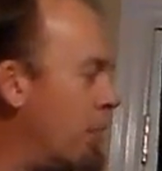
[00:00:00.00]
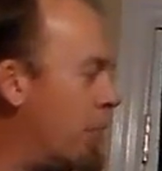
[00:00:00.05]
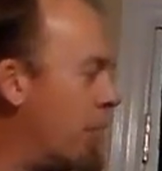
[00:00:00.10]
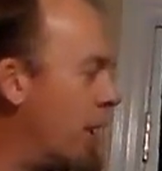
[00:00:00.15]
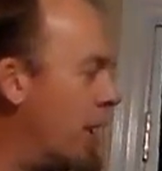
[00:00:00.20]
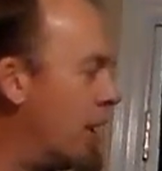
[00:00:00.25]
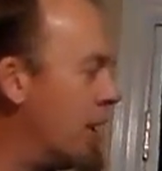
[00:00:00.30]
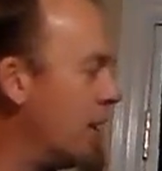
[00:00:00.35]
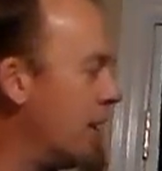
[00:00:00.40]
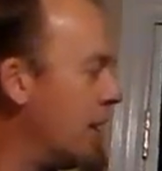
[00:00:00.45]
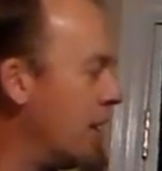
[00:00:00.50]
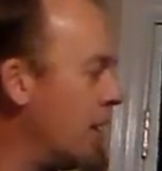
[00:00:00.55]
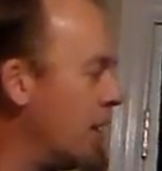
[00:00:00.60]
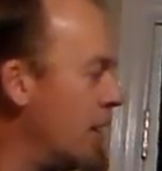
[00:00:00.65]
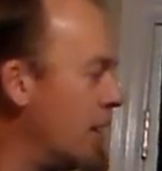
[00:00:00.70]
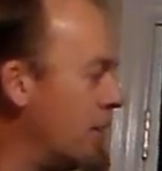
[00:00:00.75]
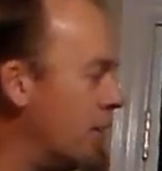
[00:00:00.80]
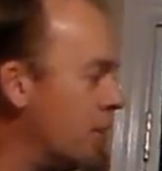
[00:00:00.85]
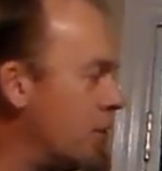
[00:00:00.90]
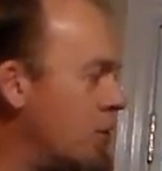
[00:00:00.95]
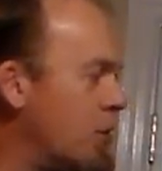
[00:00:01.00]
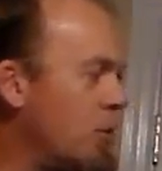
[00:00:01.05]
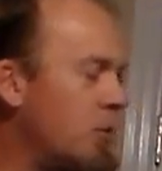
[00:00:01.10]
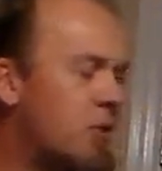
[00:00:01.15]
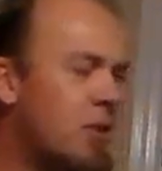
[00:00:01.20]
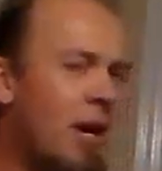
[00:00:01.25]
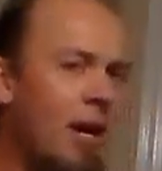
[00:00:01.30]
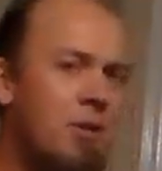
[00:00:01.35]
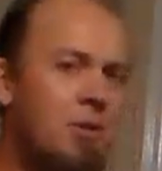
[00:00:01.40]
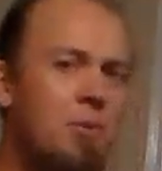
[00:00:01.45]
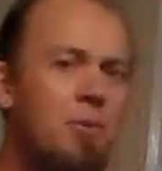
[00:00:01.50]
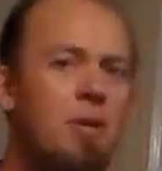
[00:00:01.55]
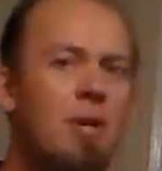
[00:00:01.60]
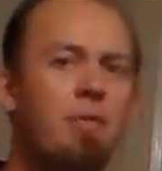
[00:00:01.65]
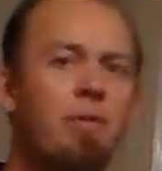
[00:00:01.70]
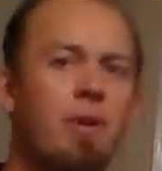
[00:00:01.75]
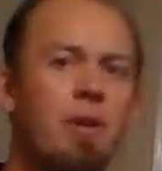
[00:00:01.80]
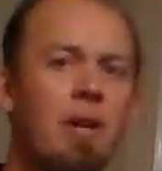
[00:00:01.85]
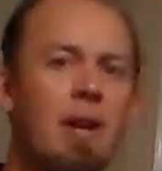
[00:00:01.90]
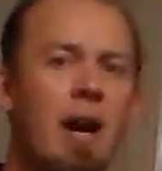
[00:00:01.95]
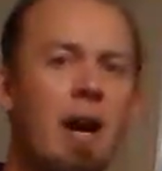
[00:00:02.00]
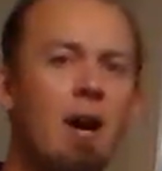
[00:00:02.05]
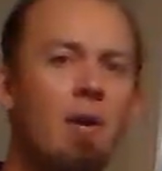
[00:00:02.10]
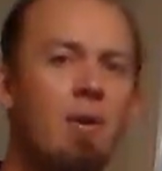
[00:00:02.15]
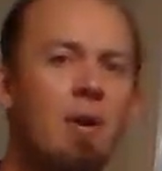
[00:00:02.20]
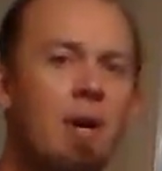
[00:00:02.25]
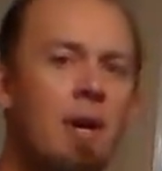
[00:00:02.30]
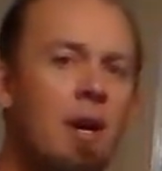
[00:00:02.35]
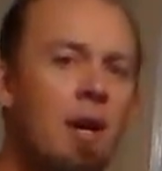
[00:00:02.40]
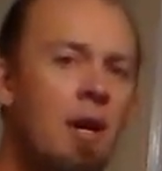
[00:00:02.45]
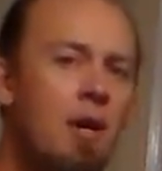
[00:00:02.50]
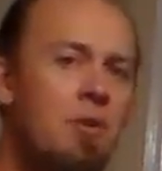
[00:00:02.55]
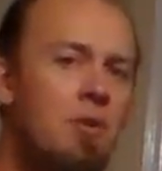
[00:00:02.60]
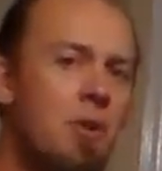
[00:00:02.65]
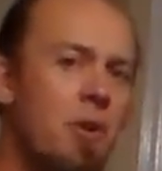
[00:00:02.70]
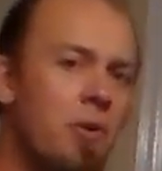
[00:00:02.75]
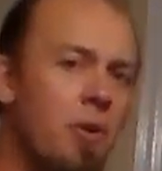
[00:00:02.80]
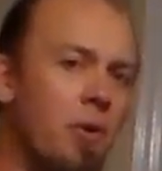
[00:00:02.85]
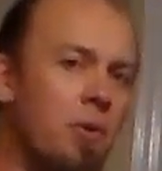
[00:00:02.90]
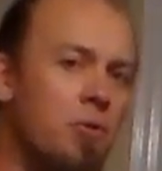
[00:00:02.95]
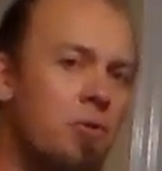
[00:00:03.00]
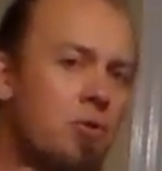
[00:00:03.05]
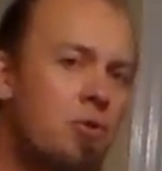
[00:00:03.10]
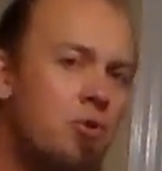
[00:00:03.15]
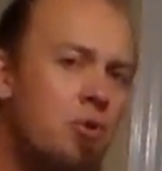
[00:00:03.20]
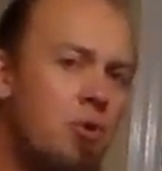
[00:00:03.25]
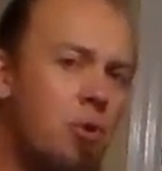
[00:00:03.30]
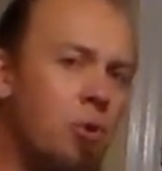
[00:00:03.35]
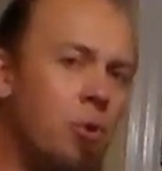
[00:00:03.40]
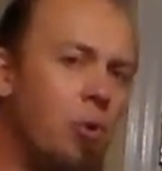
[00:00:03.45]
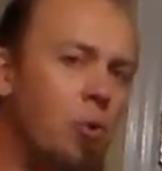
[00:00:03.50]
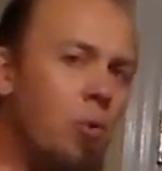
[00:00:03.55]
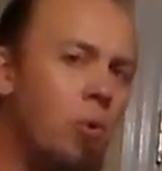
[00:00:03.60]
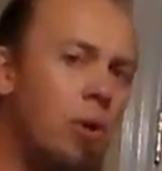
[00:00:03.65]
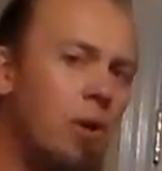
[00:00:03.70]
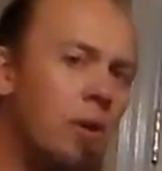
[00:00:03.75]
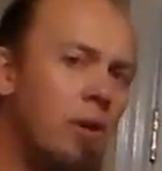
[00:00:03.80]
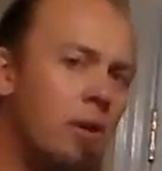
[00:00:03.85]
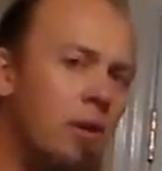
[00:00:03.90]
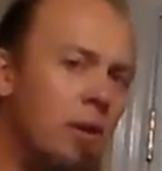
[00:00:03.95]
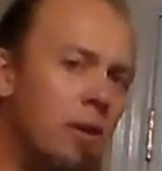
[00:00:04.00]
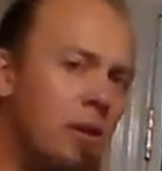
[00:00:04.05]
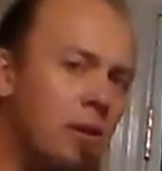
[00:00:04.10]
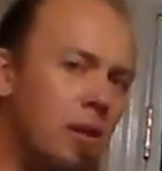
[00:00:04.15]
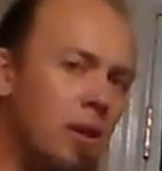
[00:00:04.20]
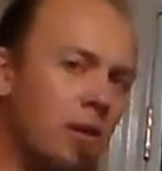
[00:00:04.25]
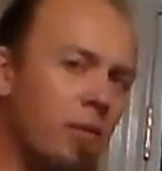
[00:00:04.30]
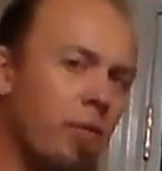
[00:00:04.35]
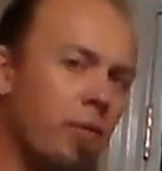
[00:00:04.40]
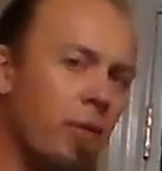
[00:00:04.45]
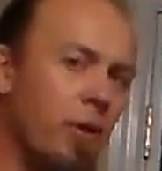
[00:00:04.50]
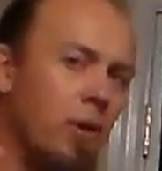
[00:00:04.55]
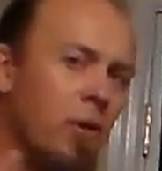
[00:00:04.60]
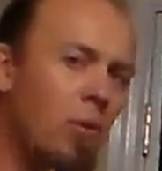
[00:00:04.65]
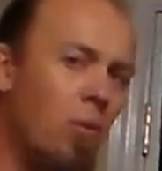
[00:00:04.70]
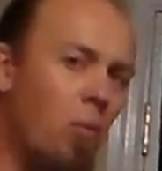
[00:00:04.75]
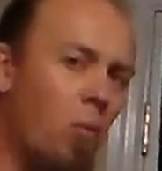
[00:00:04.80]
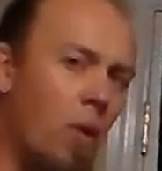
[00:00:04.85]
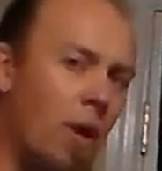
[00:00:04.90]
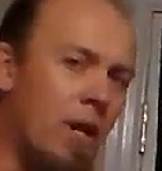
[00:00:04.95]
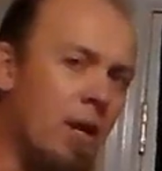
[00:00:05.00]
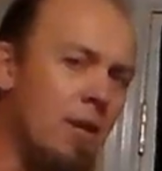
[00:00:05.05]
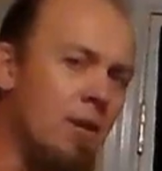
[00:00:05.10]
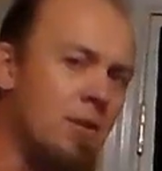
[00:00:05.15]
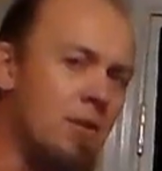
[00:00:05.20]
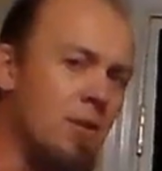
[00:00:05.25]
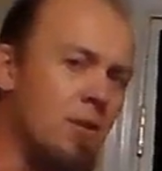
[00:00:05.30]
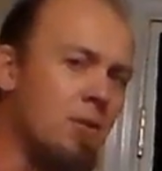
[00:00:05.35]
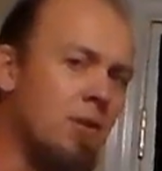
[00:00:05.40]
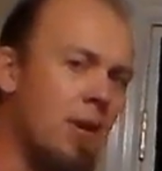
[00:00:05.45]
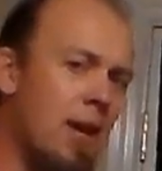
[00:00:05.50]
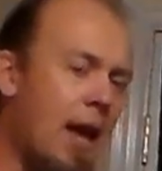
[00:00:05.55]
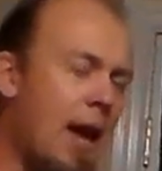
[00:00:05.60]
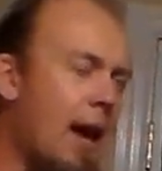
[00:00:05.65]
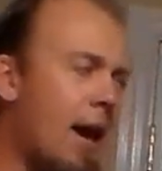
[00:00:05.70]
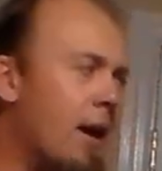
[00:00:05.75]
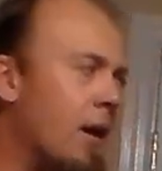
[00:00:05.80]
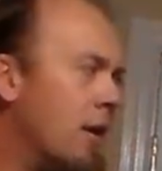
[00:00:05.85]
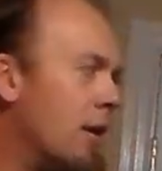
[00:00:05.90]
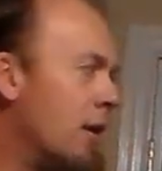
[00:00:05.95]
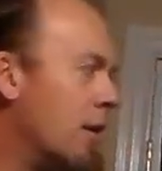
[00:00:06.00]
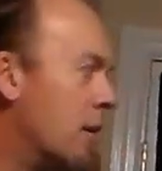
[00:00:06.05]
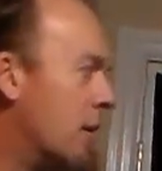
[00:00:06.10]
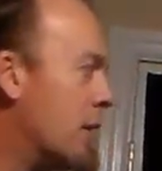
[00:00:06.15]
But the two sides are different now. So there's two different ways this could add.